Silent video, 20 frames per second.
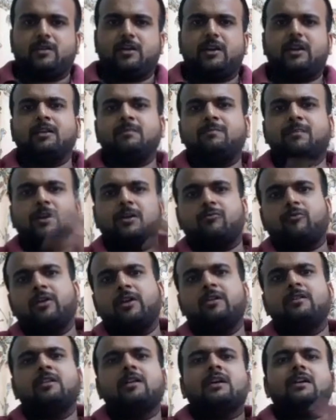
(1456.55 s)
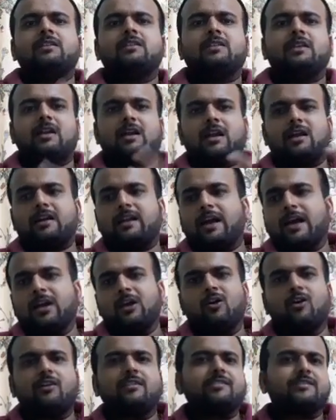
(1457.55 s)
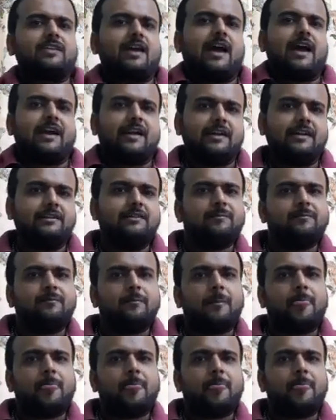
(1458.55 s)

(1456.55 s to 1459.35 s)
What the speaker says: In between, there are dialogues added